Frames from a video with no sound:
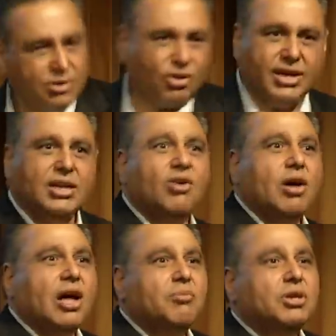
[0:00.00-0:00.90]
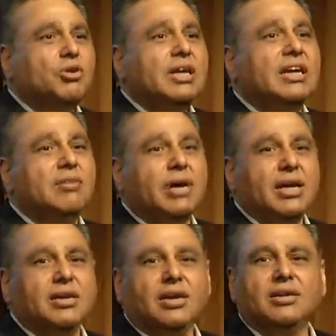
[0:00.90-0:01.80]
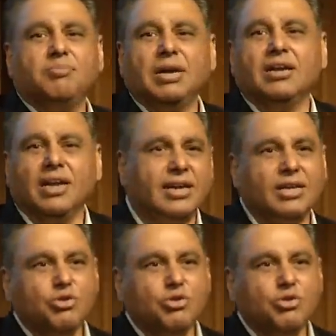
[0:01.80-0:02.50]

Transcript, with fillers: Okay, now you're legally my client.